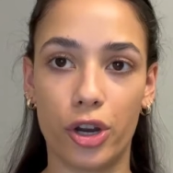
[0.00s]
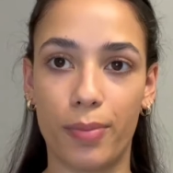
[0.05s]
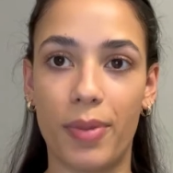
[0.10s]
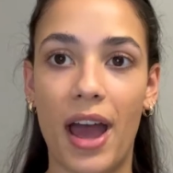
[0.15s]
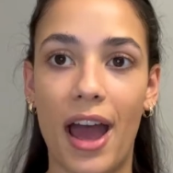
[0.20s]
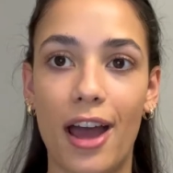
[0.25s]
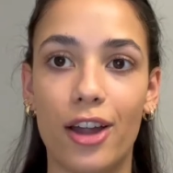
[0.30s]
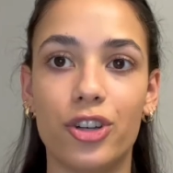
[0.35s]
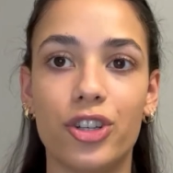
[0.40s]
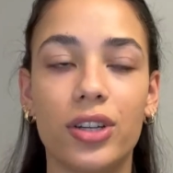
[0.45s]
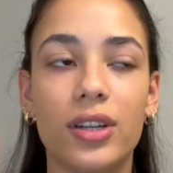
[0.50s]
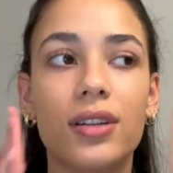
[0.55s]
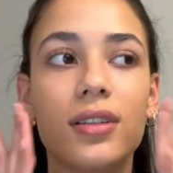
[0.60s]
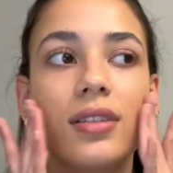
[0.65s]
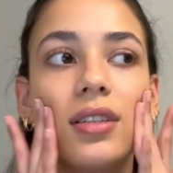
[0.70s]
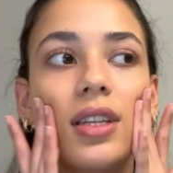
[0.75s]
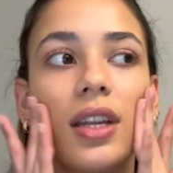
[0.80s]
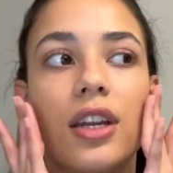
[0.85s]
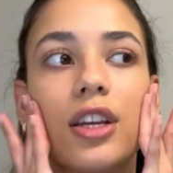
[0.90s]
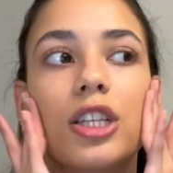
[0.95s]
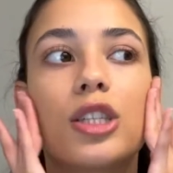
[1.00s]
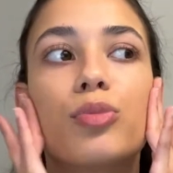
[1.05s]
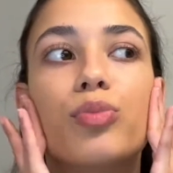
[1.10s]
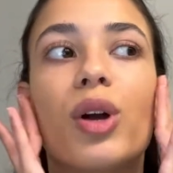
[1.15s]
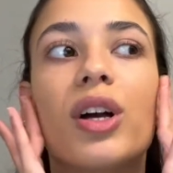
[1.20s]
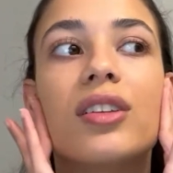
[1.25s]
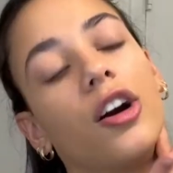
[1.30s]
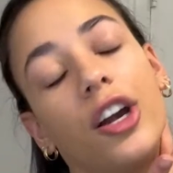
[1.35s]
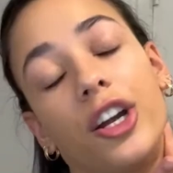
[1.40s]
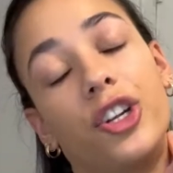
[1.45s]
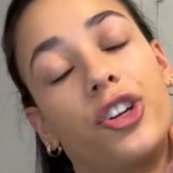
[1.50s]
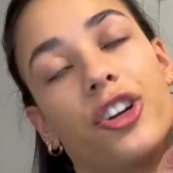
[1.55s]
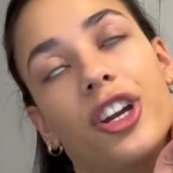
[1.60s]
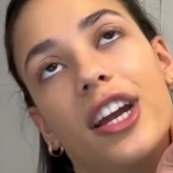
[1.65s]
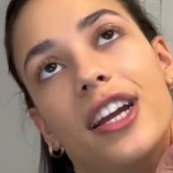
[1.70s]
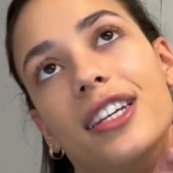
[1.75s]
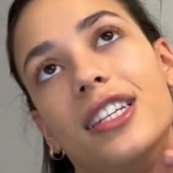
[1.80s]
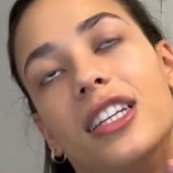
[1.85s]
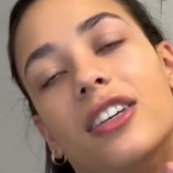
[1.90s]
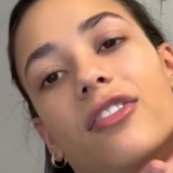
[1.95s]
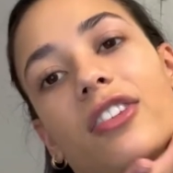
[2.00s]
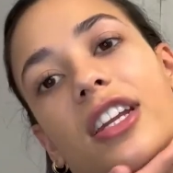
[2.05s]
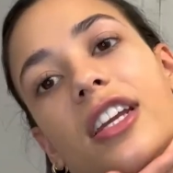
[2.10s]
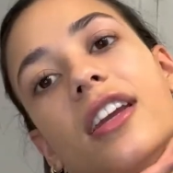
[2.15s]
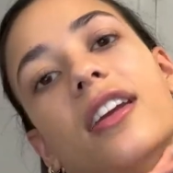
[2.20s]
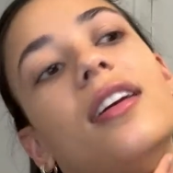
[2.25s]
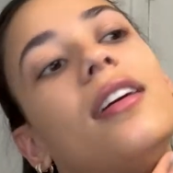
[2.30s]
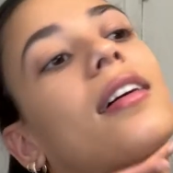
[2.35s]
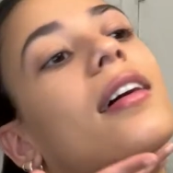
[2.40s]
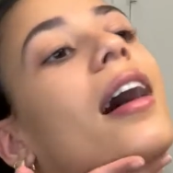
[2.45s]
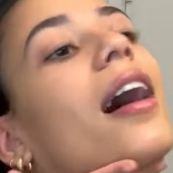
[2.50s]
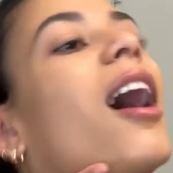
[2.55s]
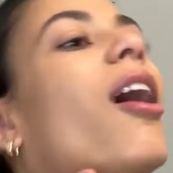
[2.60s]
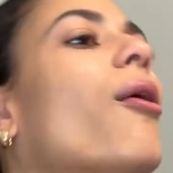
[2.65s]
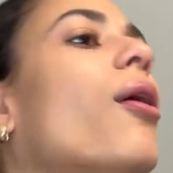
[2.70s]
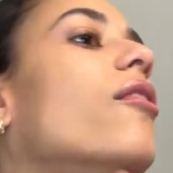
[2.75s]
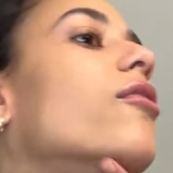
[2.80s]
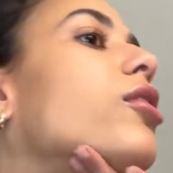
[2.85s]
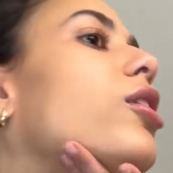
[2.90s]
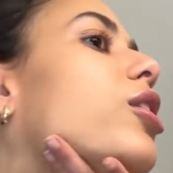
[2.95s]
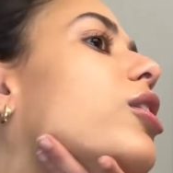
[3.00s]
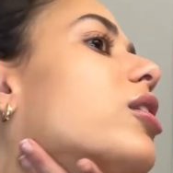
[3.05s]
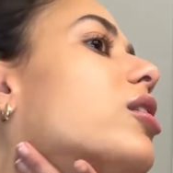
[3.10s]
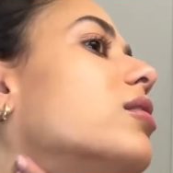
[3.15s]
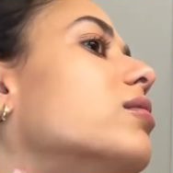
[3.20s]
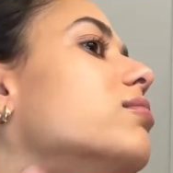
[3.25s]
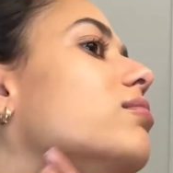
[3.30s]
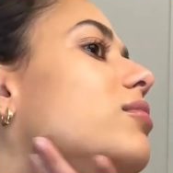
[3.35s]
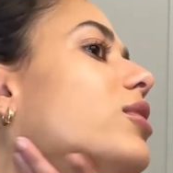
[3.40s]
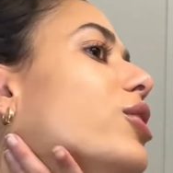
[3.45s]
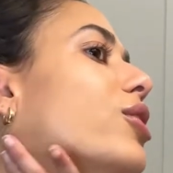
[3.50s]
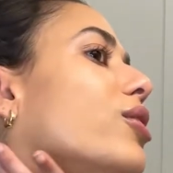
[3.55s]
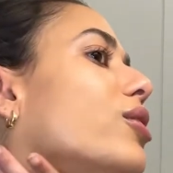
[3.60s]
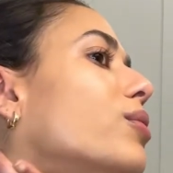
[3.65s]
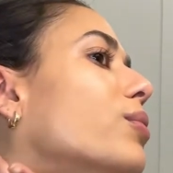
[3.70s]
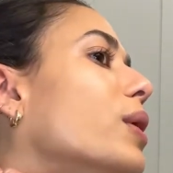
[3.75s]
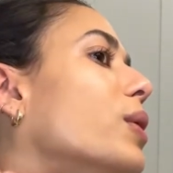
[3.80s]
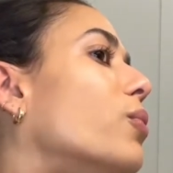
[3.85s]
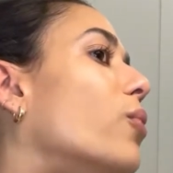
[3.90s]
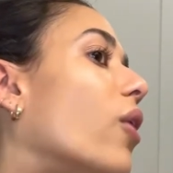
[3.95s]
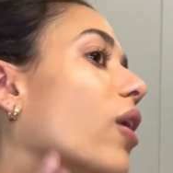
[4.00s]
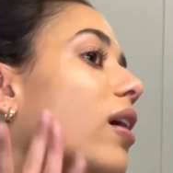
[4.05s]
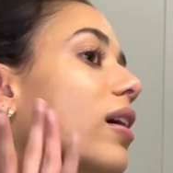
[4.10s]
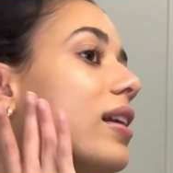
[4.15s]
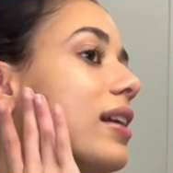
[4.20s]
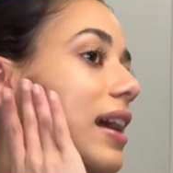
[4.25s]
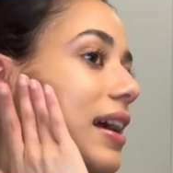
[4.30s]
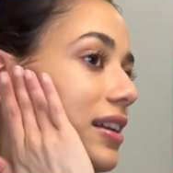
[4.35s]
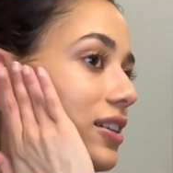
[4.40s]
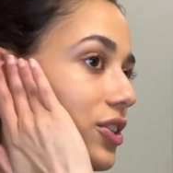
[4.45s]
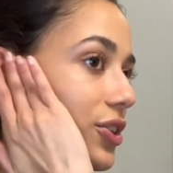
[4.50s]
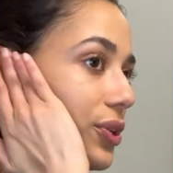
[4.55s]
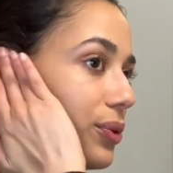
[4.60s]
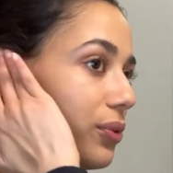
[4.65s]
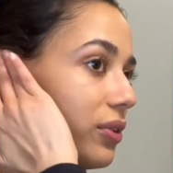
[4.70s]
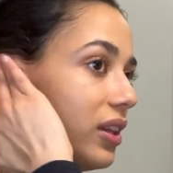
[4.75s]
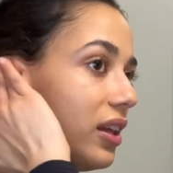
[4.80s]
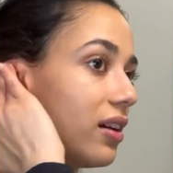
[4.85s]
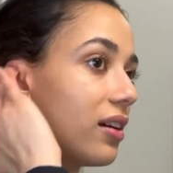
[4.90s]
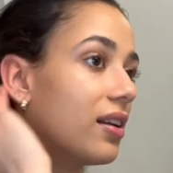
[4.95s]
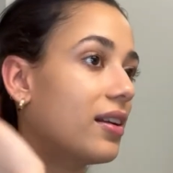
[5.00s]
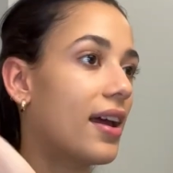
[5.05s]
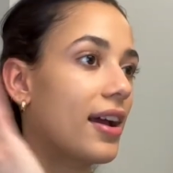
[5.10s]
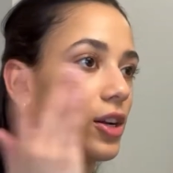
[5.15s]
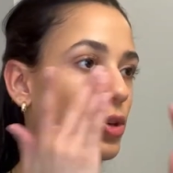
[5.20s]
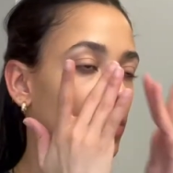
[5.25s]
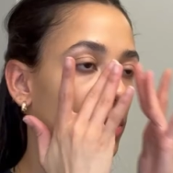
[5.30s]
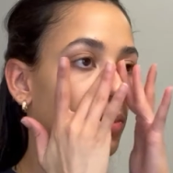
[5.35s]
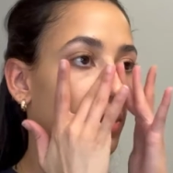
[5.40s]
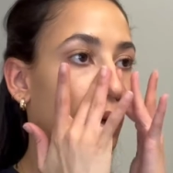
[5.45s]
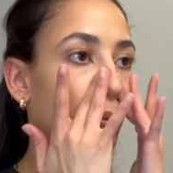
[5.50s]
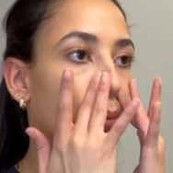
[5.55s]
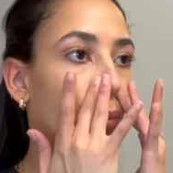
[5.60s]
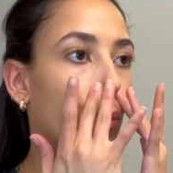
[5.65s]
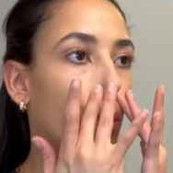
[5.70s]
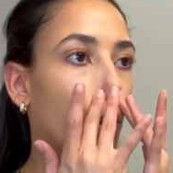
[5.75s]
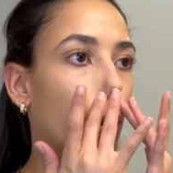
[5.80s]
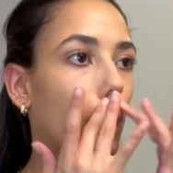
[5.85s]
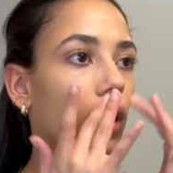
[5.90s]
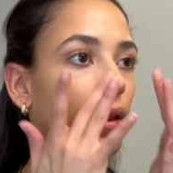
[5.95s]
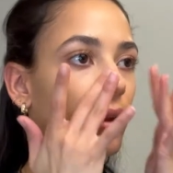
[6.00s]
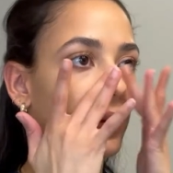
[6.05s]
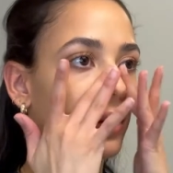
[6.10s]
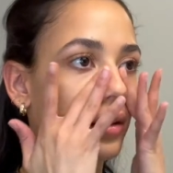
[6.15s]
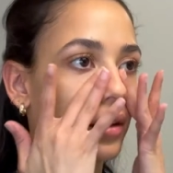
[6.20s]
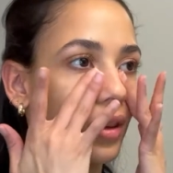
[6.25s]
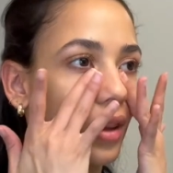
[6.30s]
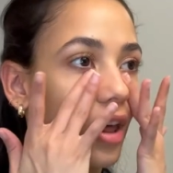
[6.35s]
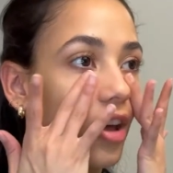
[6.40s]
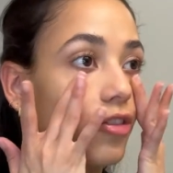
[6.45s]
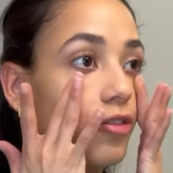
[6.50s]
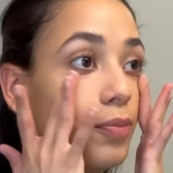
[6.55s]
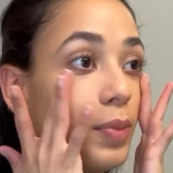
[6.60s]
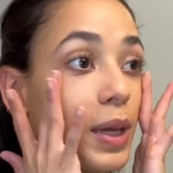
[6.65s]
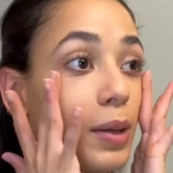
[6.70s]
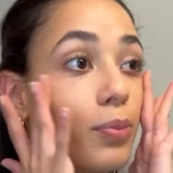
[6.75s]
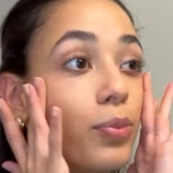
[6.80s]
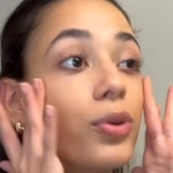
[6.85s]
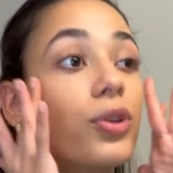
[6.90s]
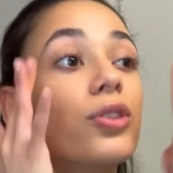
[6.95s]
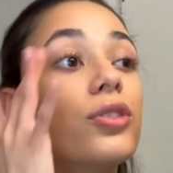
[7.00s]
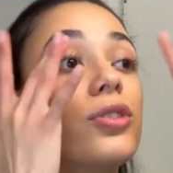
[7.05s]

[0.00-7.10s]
passions and express our creativity however, you know, we want, and to really connect with people and love people.